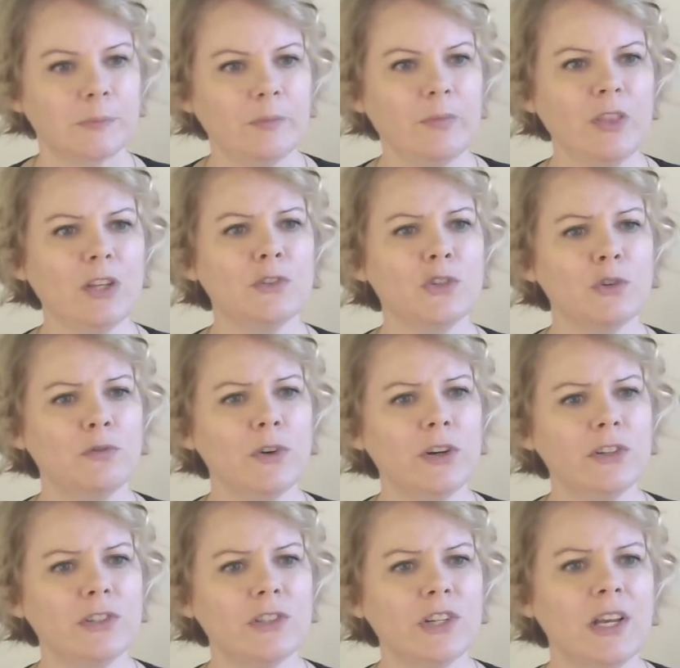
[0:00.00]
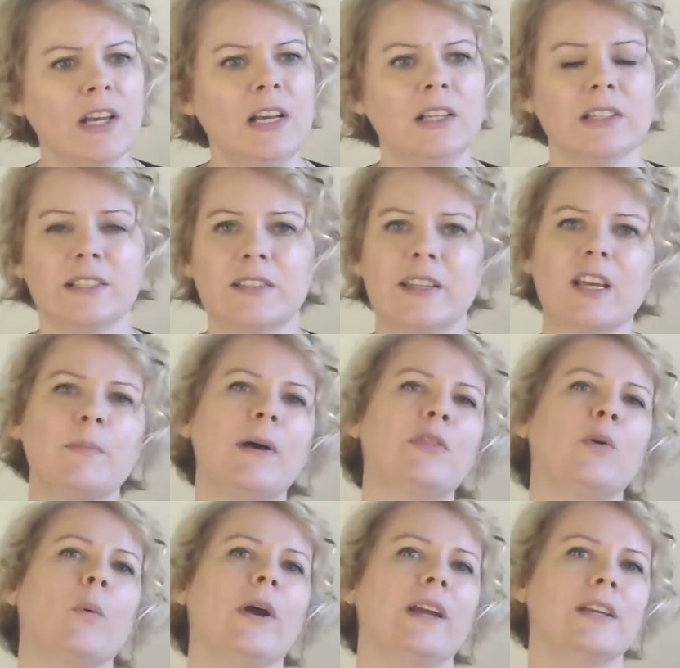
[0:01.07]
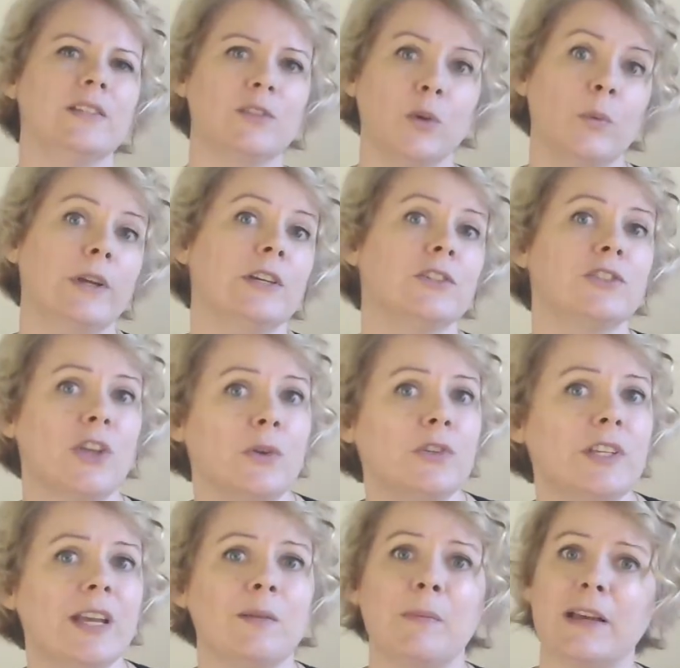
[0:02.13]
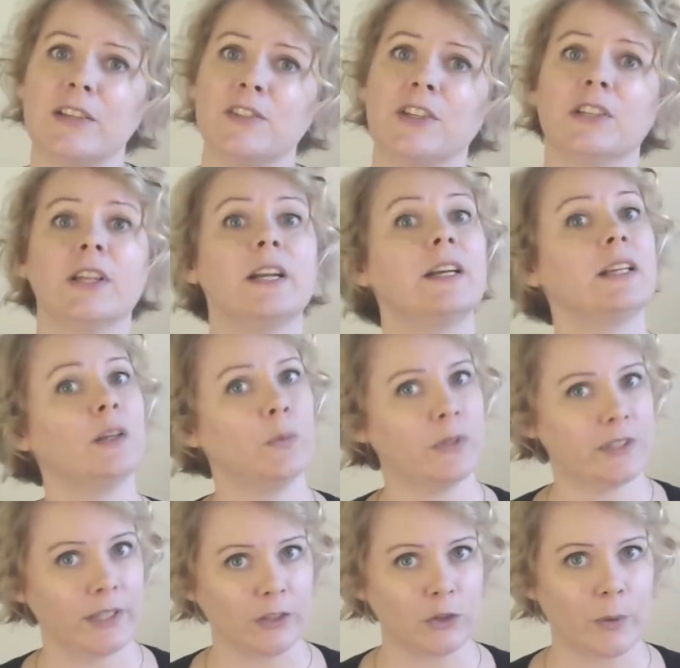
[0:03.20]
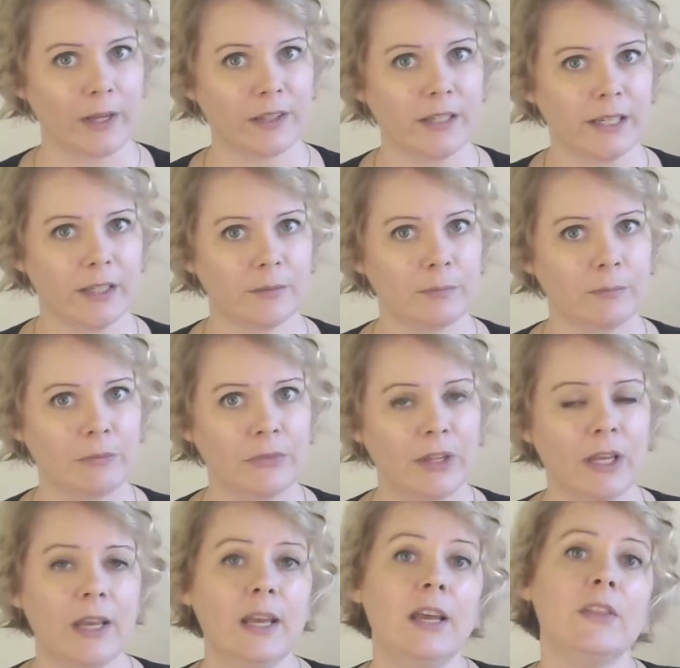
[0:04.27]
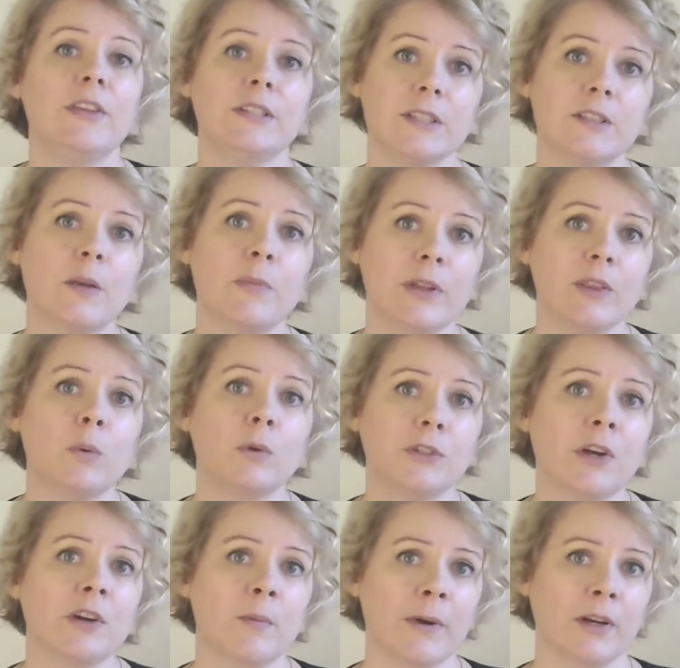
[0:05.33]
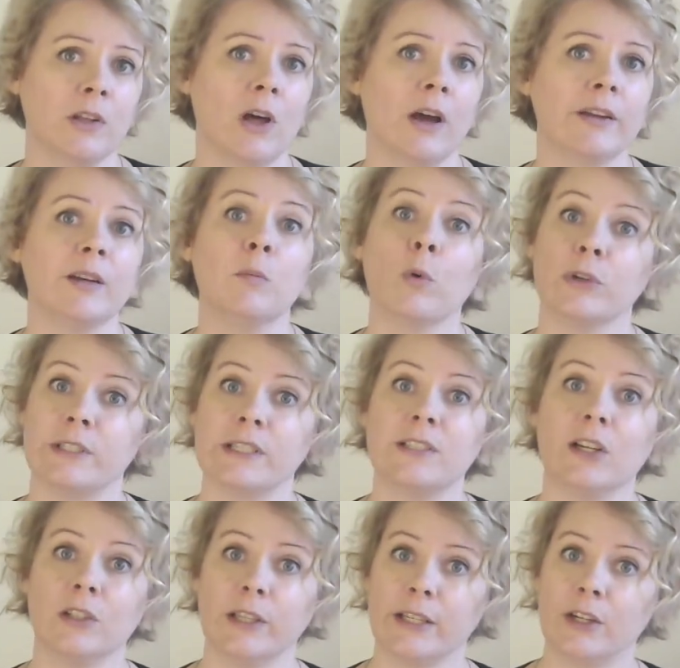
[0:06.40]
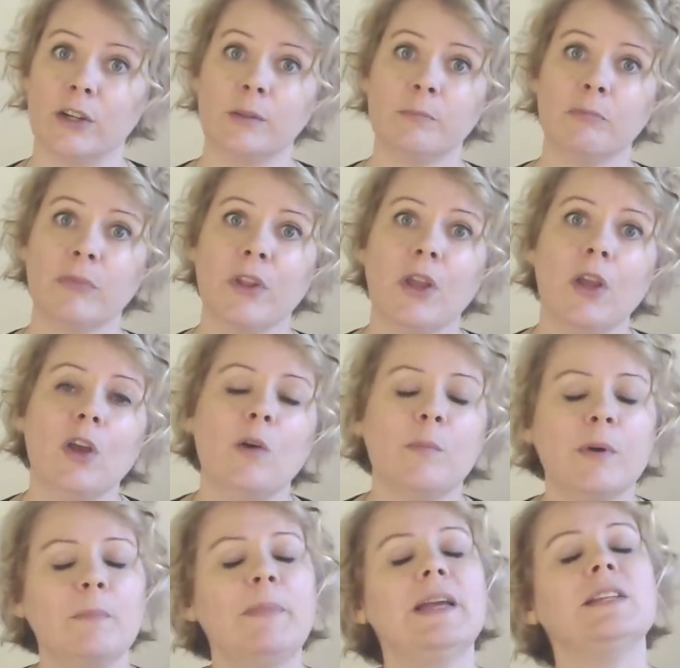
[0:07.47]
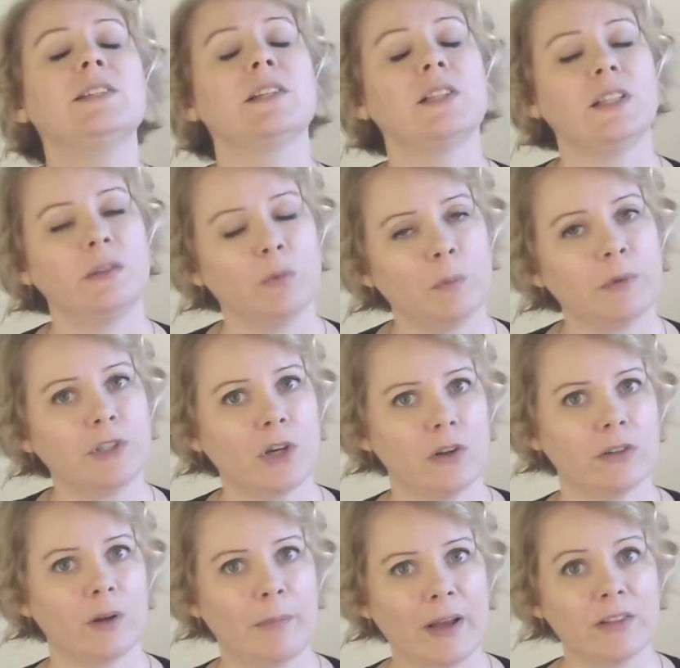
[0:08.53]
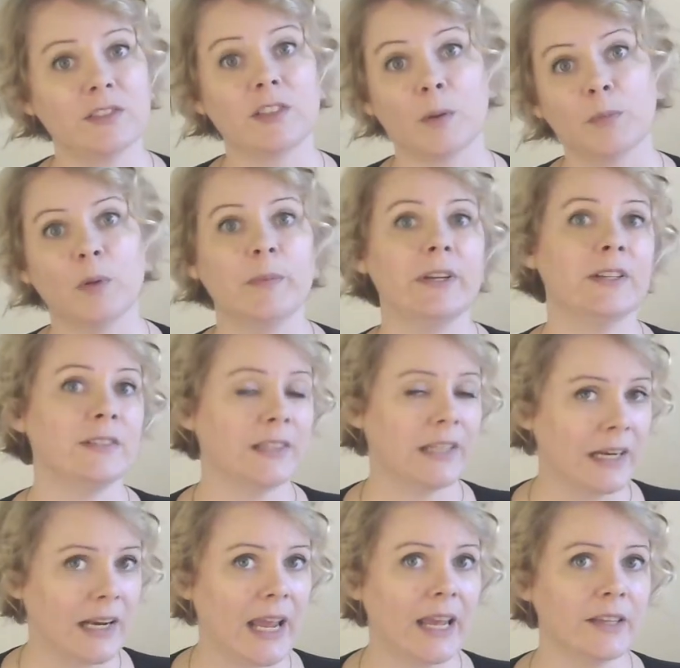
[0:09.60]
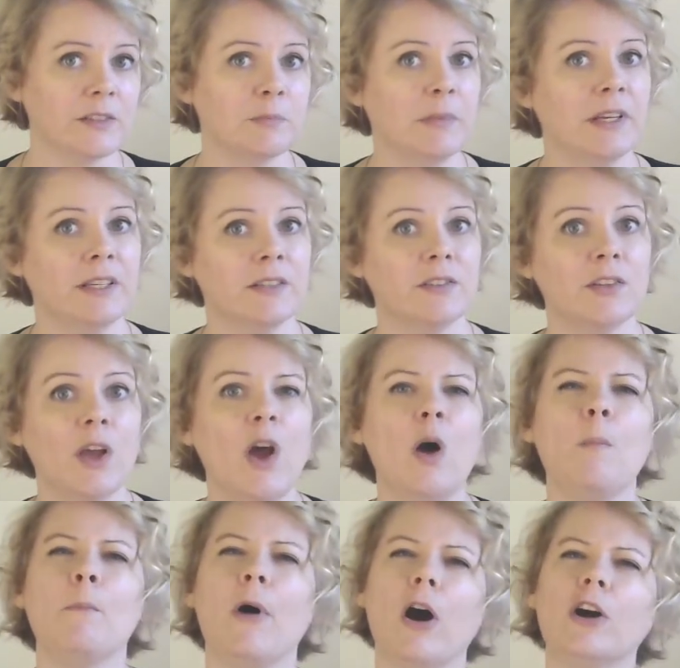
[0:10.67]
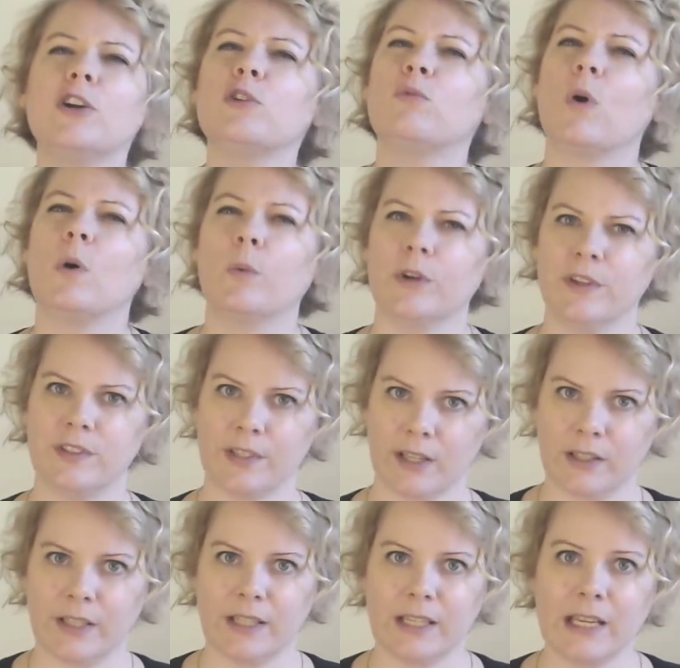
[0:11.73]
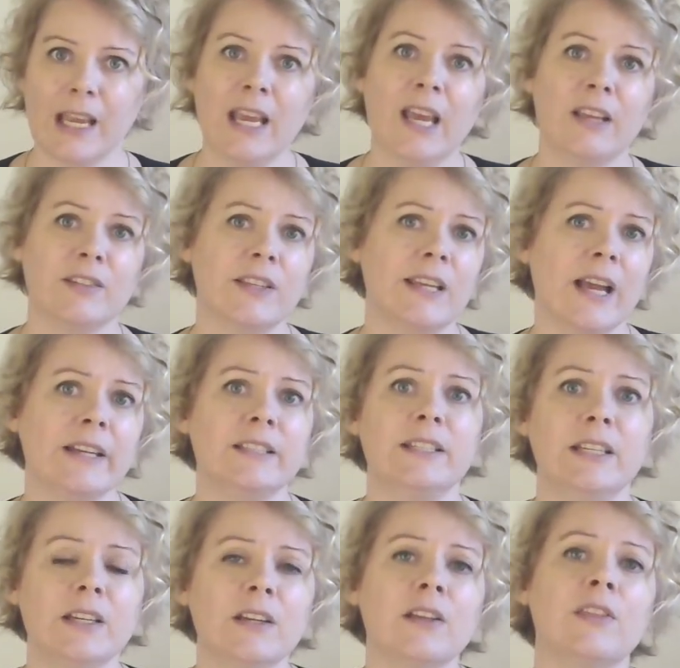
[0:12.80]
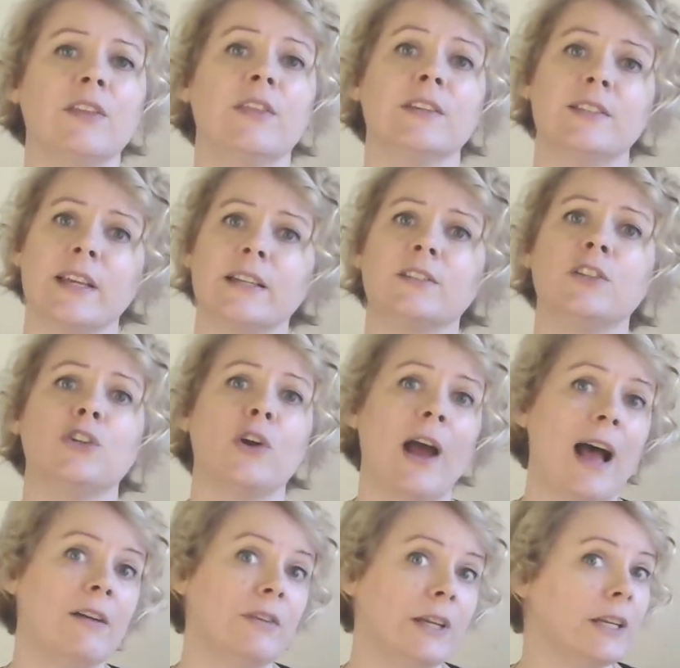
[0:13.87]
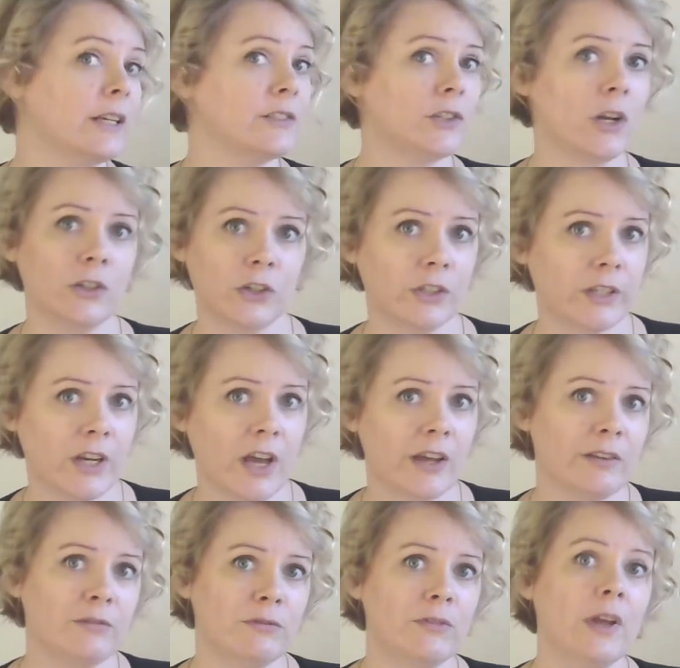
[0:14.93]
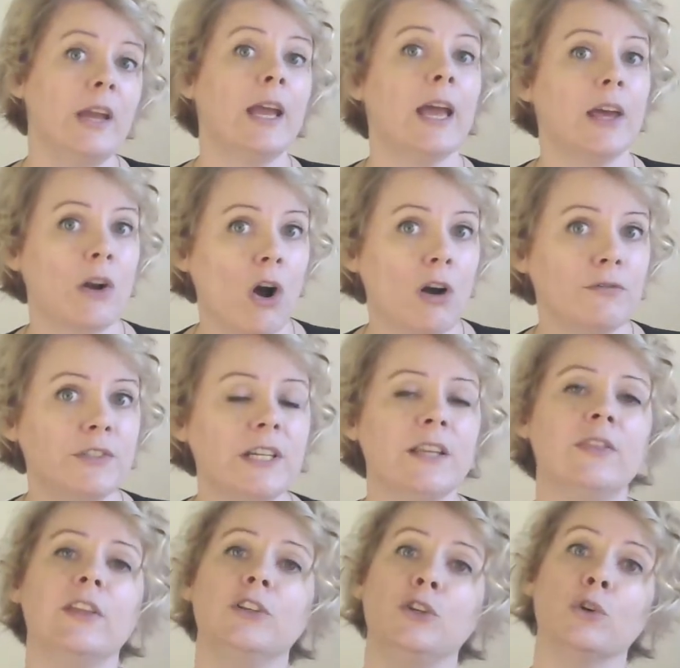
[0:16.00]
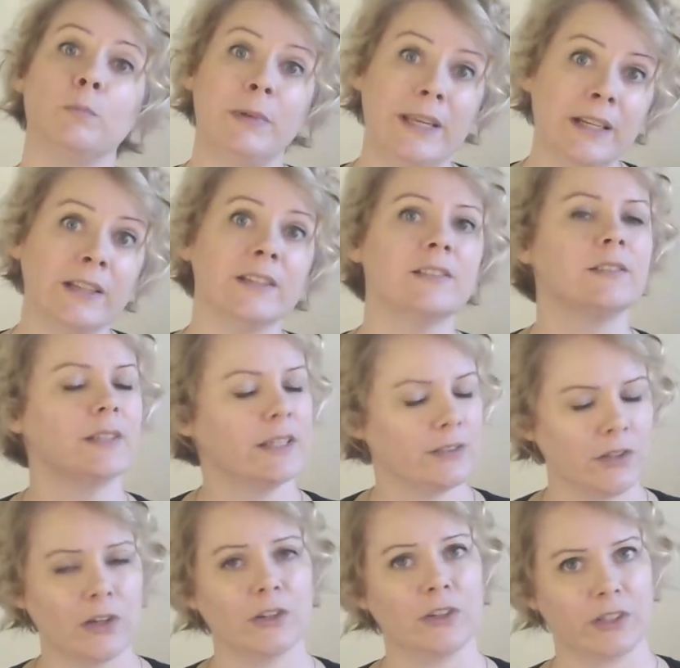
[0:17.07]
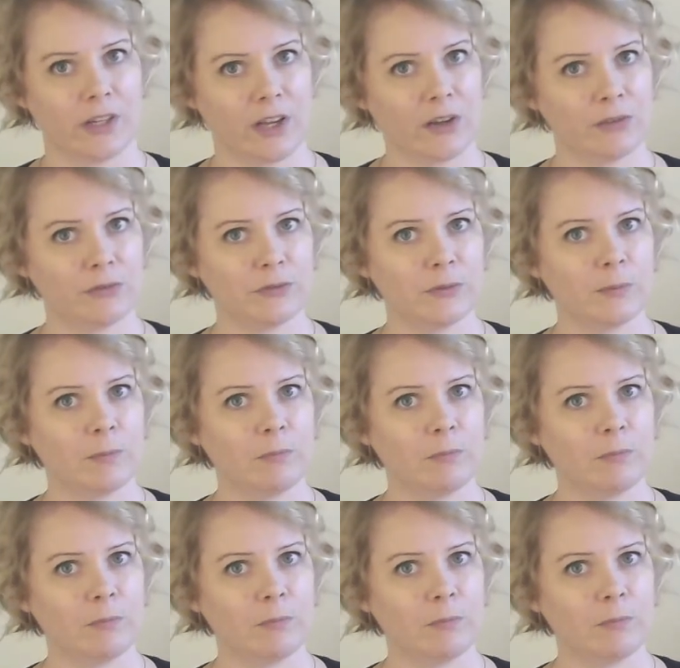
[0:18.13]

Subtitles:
So first, let's think about the ways that we associate masculinity with sexuality. This is something that we'll talk about a lot in more detail later, but basically when we talk about supplements and enhancements, part of what we're selling is the idea that the sex that you're having is not good enough, and often that your penis is not good enough.